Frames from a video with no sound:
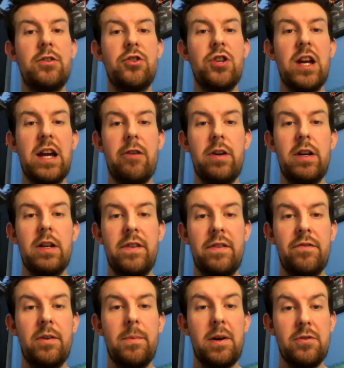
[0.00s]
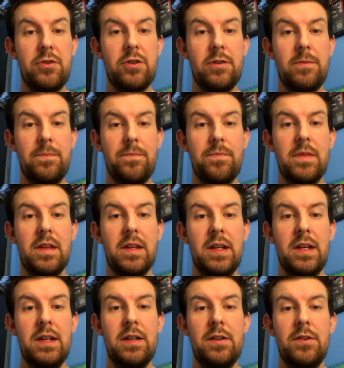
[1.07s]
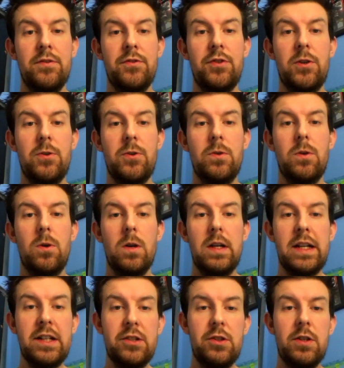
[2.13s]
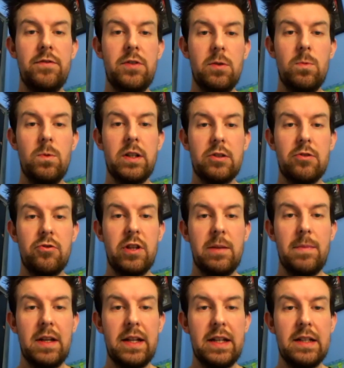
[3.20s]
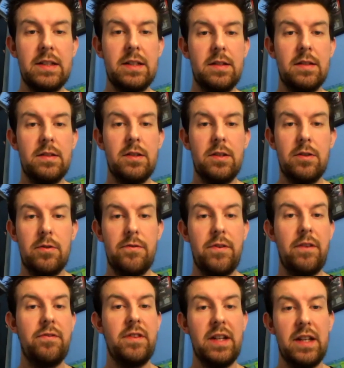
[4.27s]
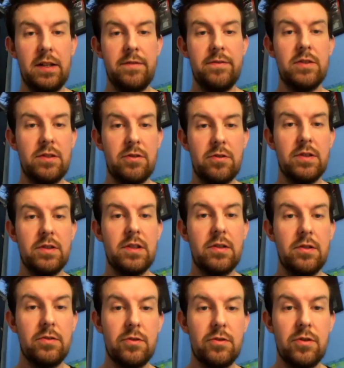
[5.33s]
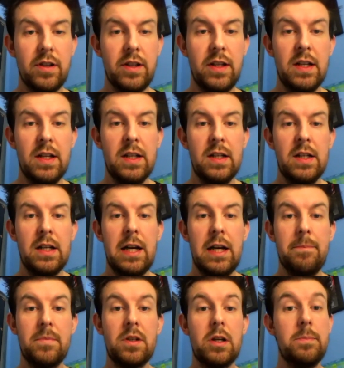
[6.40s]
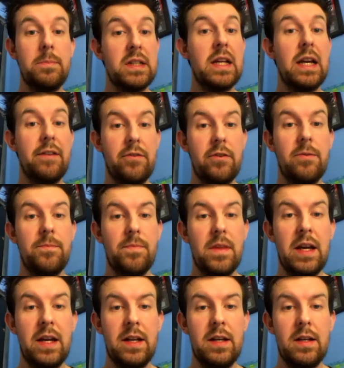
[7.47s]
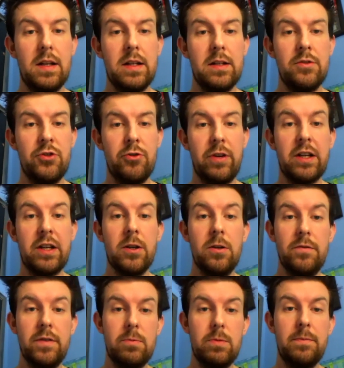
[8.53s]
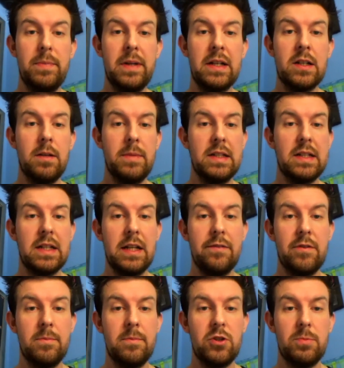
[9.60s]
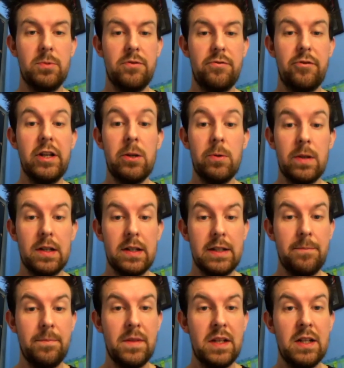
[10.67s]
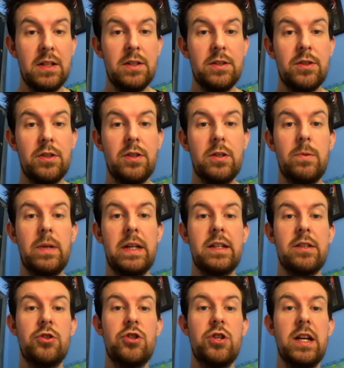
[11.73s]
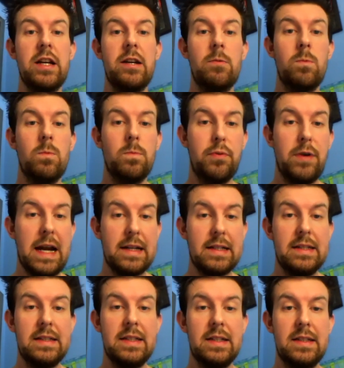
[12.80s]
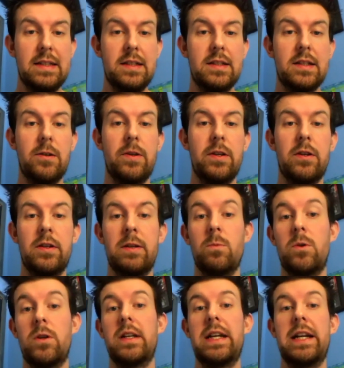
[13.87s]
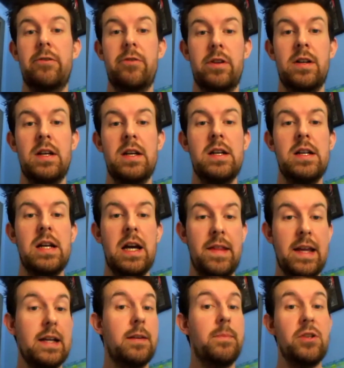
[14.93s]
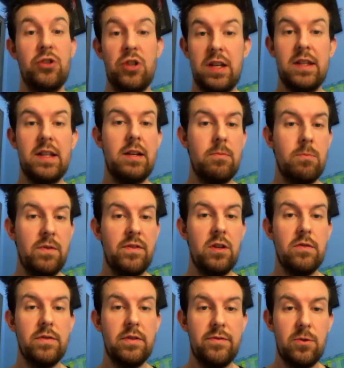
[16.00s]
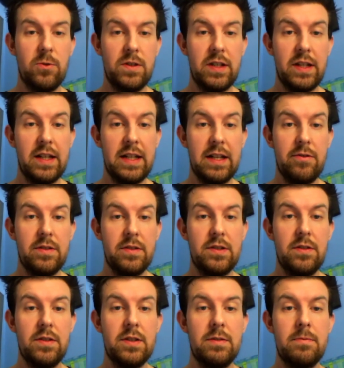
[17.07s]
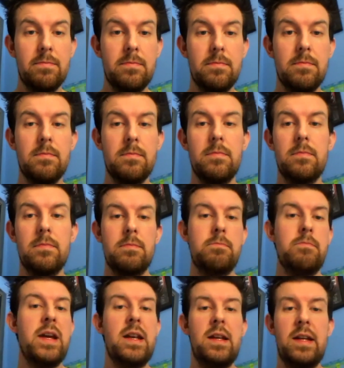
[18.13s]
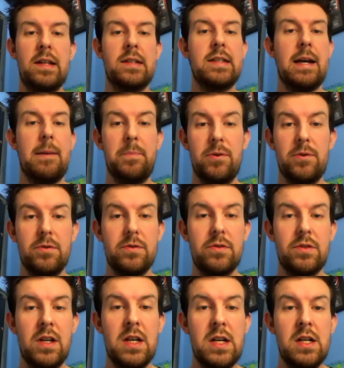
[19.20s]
sharing of information. So each of the work stream leads, so there are 15 of us across the country, come together. And during COVID, we've been coming together much more frequently so that we can share practices that's going on in one area, and that can be shared then with the other 14 areas. So there's many examples